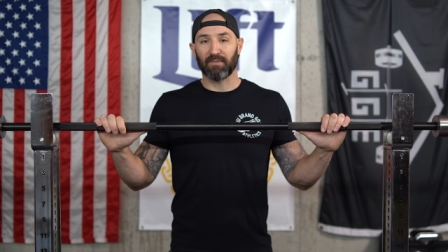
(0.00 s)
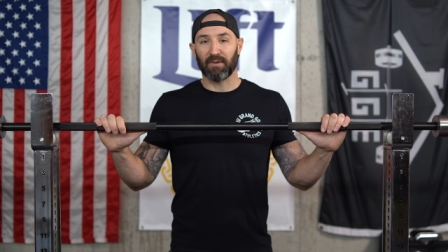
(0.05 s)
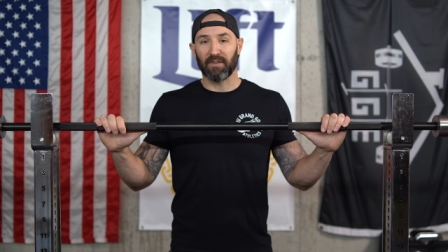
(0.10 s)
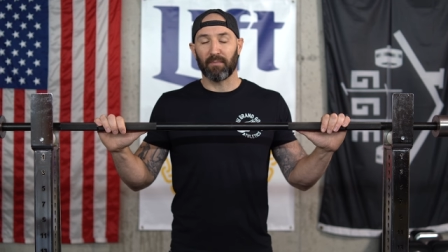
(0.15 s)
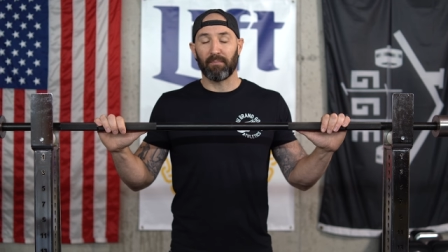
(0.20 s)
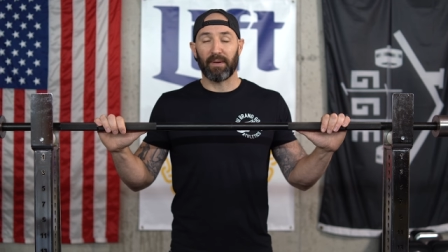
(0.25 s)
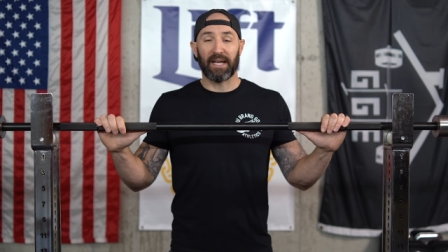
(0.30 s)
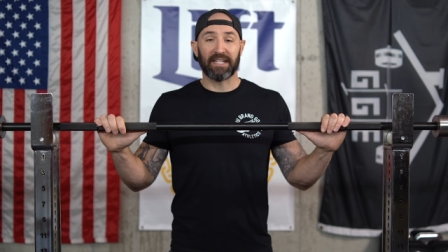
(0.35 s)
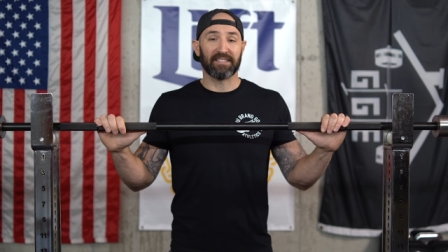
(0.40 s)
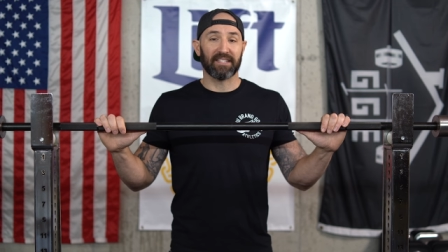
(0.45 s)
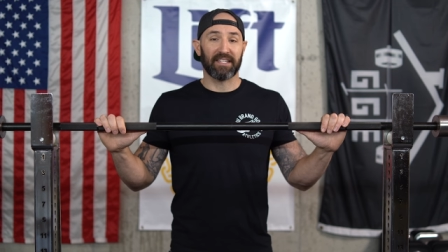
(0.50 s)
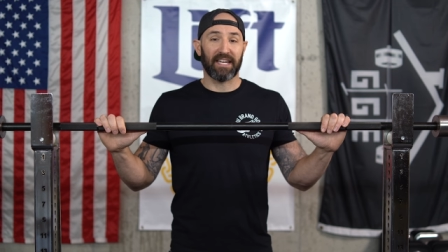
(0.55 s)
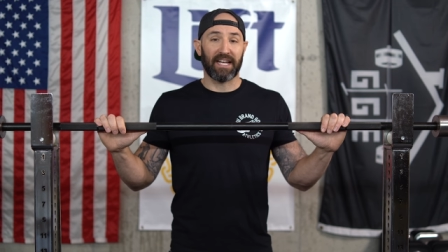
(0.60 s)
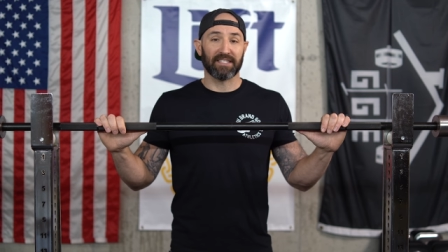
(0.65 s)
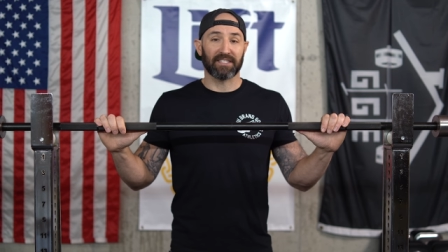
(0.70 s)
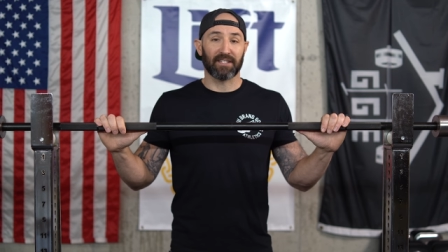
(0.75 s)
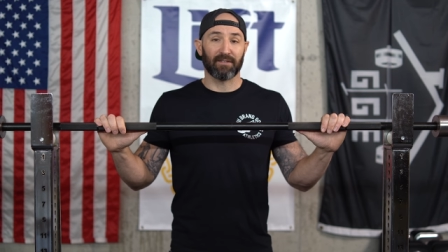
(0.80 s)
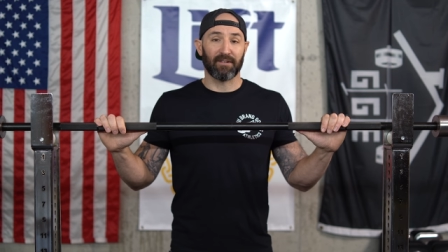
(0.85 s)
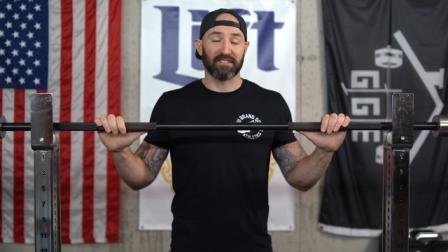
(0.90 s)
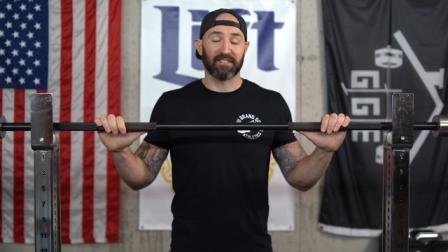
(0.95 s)
Well, the basic
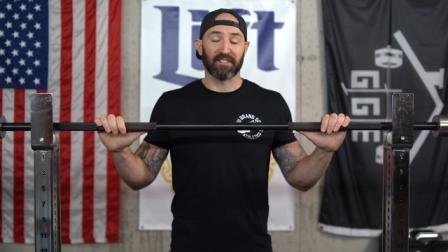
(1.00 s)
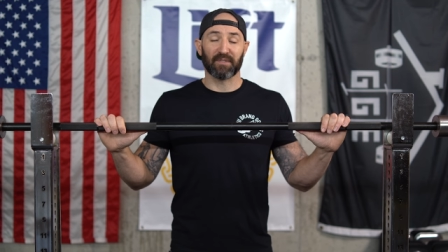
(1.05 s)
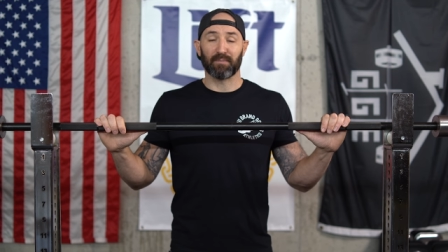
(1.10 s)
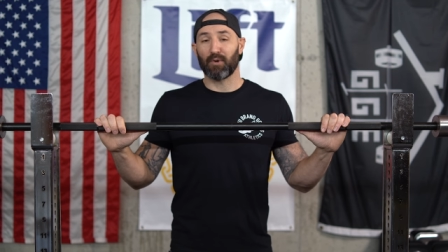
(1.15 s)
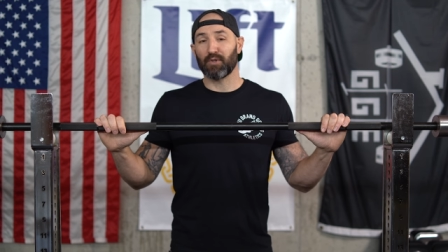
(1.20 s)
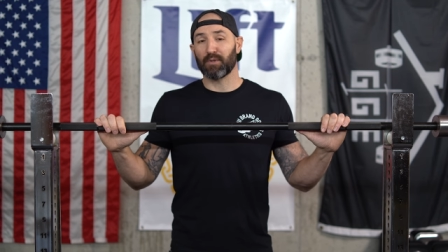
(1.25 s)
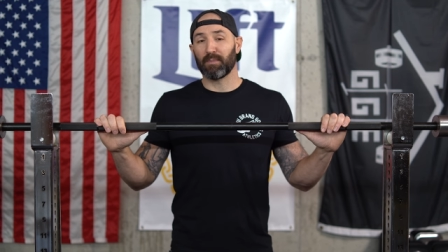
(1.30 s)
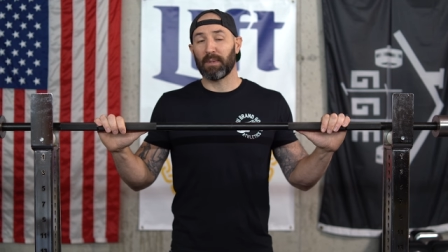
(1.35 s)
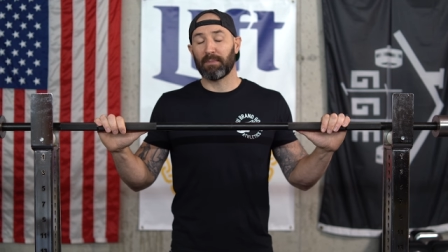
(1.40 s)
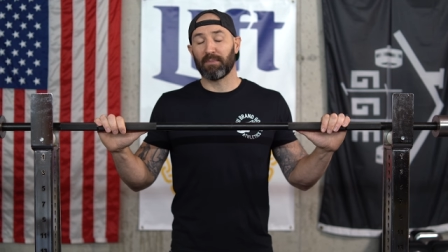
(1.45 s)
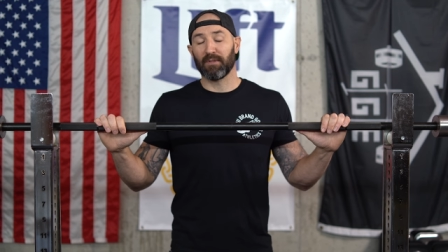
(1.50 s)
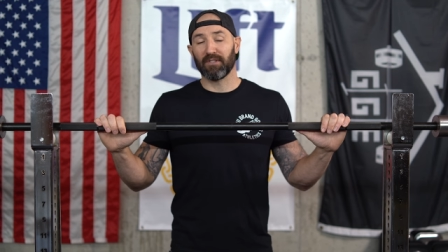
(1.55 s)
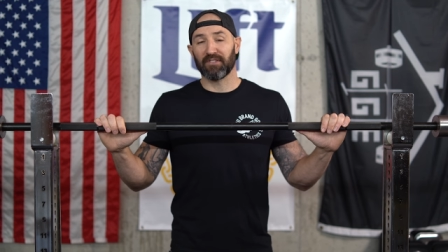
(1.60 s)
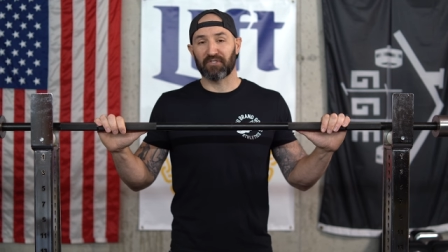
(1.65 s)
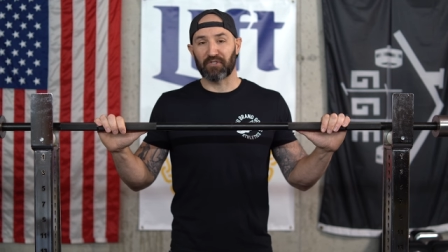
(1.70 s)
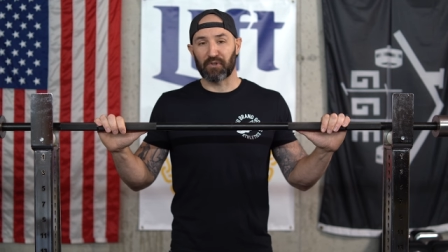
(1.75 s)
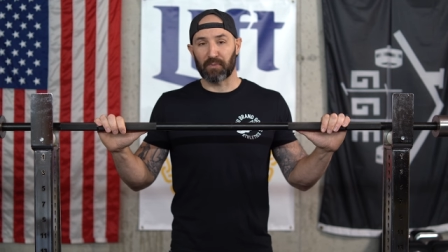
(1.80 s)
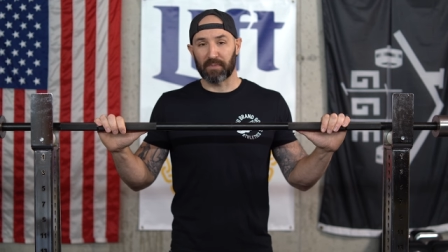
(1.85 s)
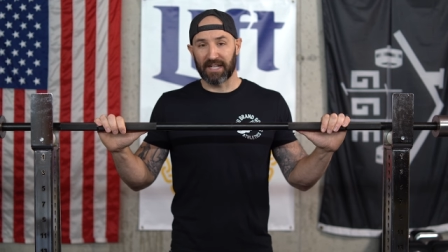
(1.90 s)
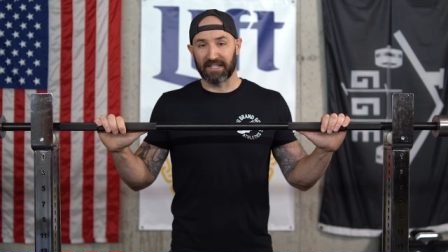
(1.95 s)
answer is, is most people
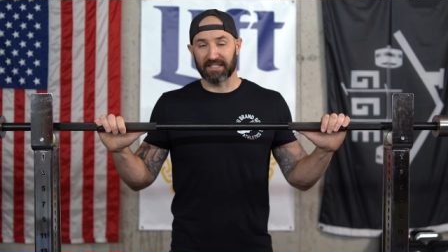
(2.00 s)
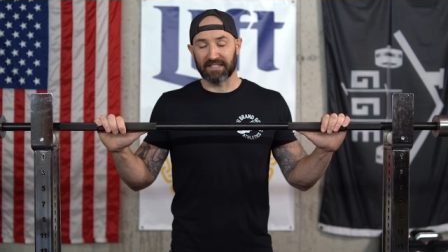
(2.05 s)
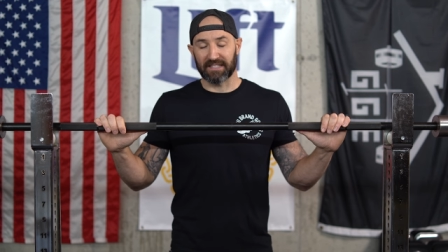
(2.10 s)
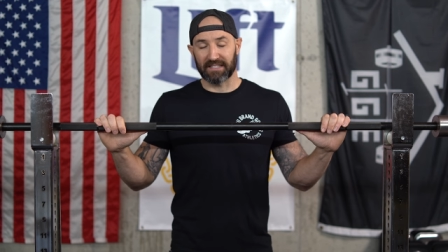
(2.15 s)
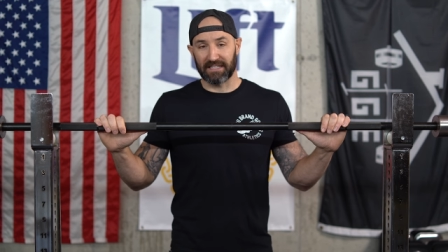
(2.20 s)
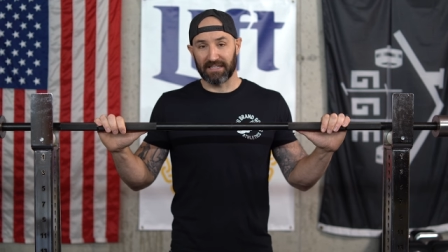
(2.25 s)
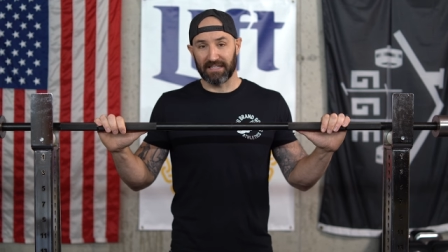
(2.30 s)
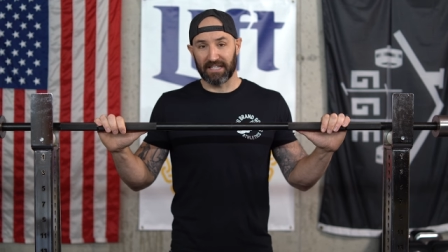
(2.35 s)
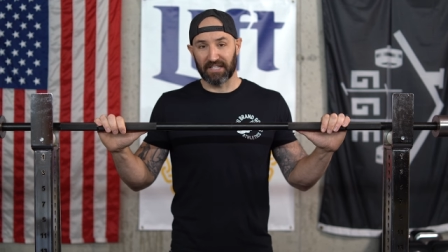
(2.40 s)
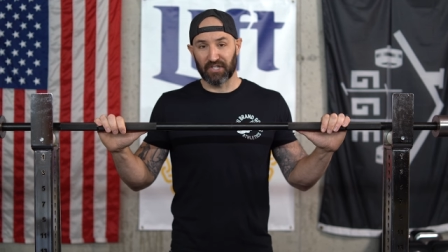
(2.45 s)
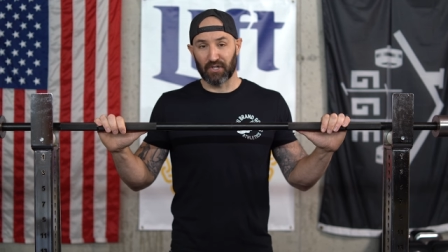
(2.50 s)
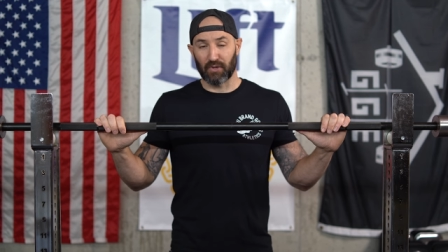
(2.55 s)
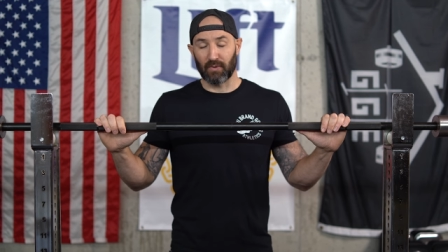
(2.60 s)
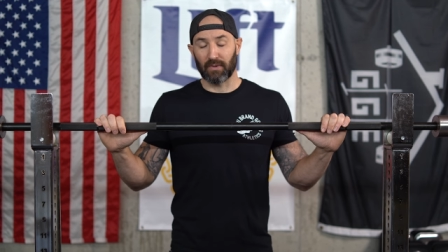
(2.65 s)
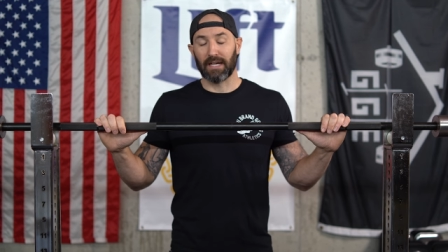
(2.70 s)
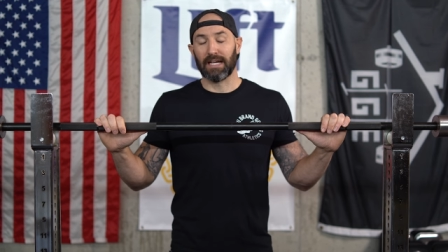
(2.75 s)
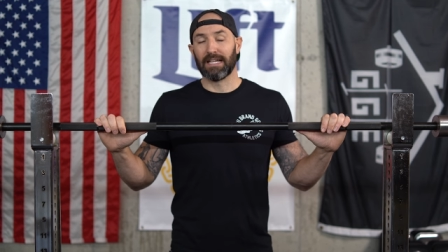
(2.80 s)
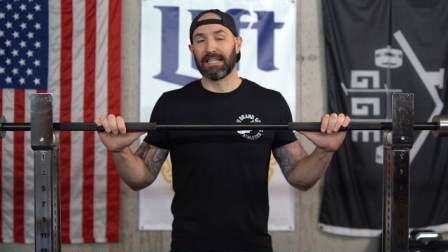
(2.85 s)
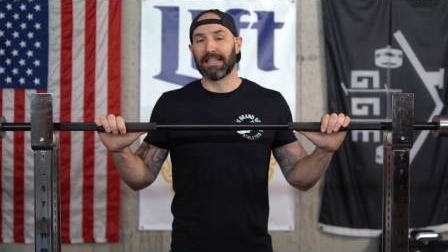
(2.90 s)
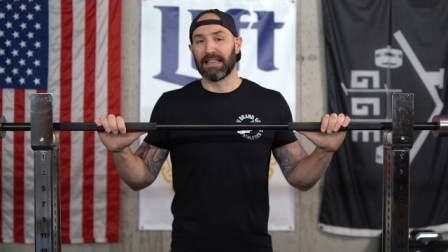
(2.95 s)
assume that it's gonna let you